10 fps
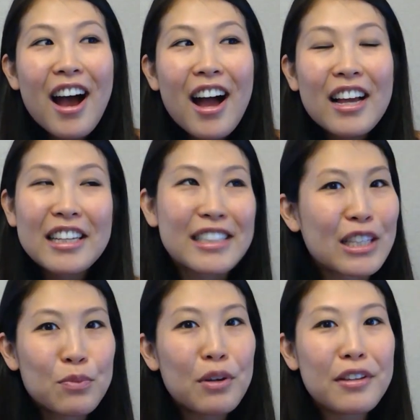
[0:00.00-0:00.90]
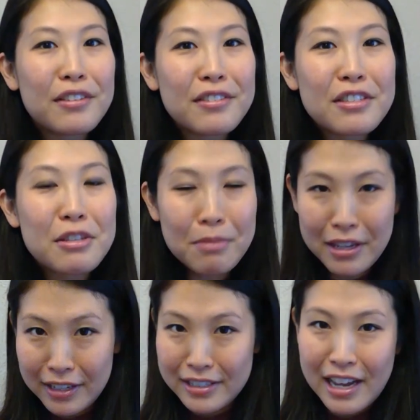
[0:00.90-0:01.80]
Because that's what, to
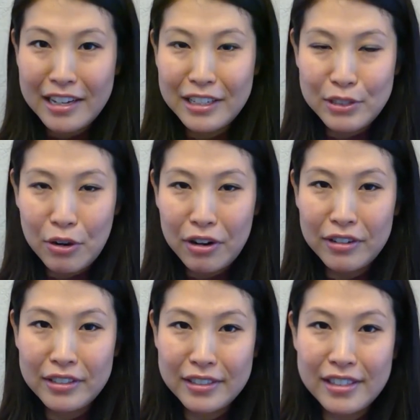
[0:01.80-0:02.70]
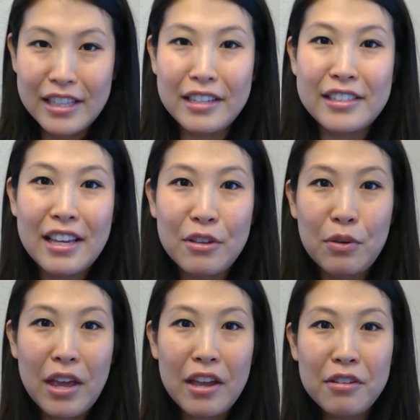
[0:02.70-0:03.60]
me, anxieties are, is things that
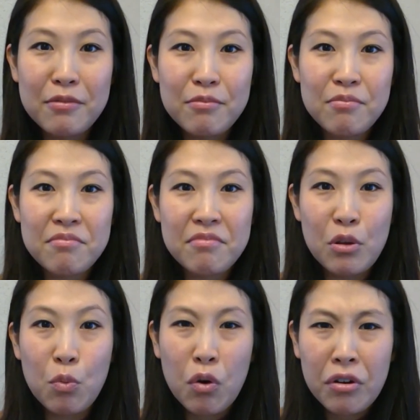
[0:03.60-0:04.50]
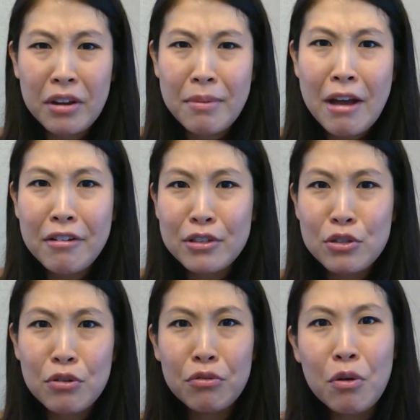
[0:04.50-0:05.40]
you worry about because
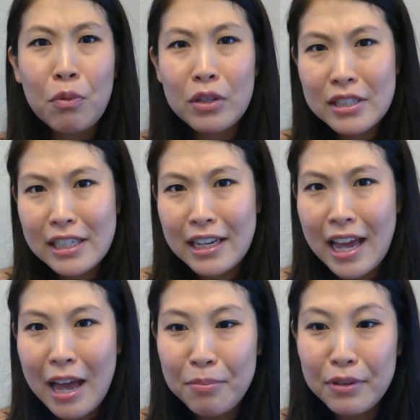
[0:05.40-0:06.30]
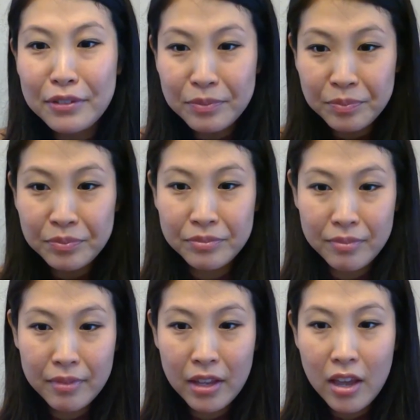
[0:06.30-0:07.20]
you don't know what's going to happen.
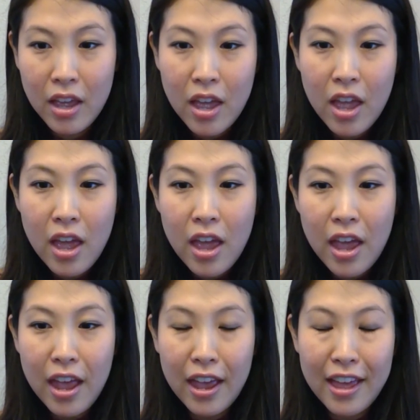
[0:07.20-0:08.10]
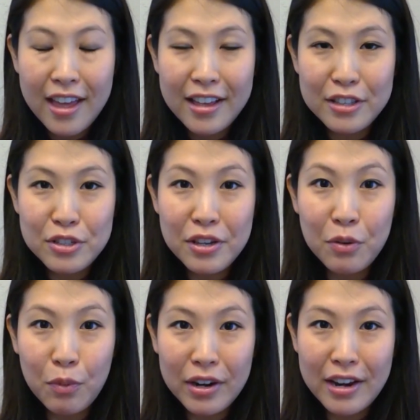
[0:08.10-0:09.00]
And
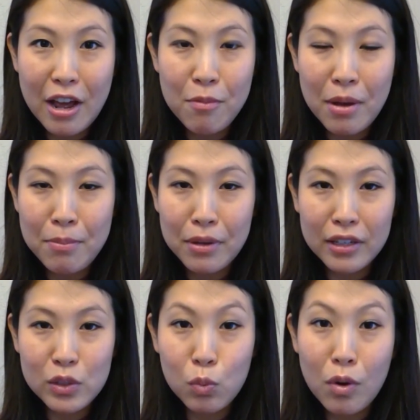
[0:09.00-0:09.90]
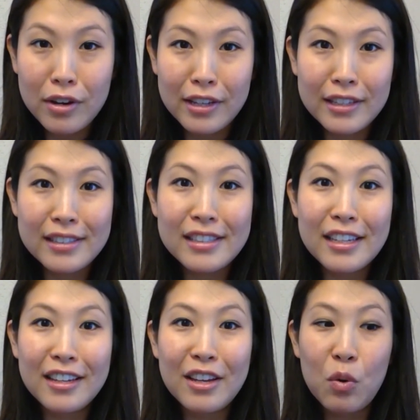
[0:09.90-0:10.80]
right now, my biggest one is
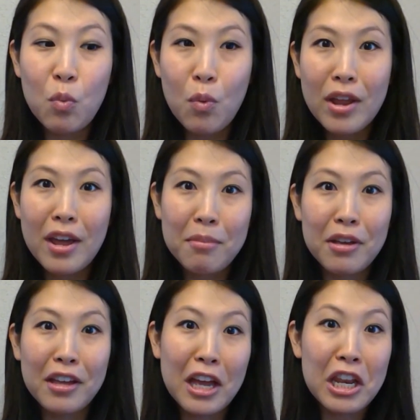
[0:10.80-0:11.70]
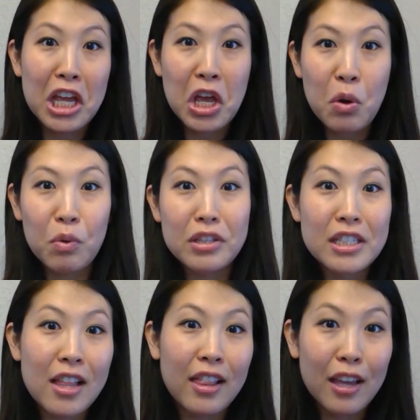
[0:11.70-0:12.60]
when am I going to go
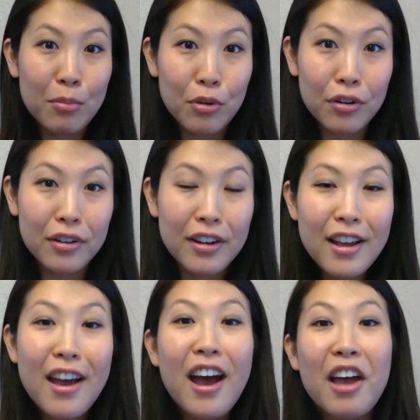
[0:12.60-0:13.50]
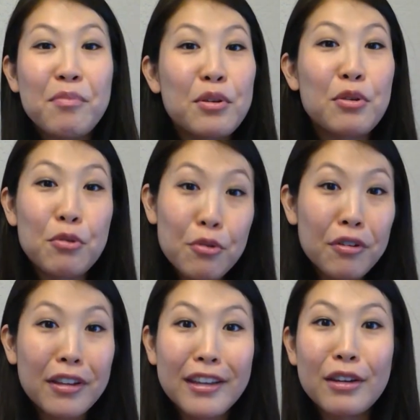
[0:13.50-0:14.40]
into labor? I've been
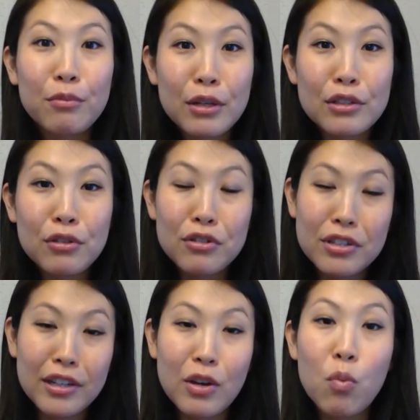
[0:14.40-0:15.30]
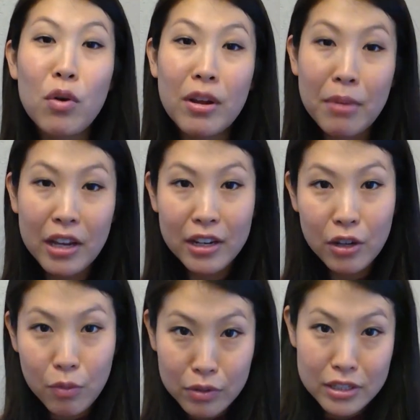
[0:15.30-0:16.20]
Googling and researching when am I going to
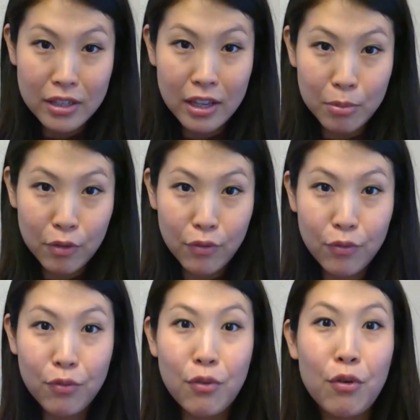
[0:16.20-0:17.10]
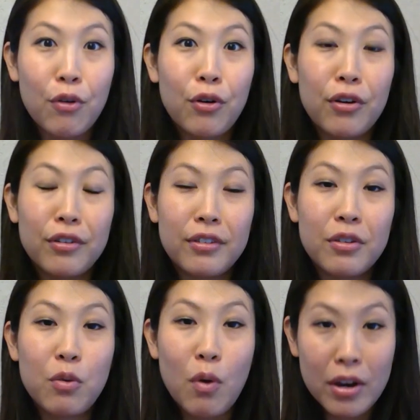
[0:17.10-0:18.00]
go into labor for
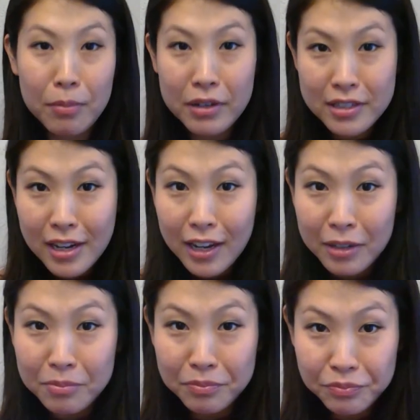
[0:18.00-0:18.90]
quite a bit of time.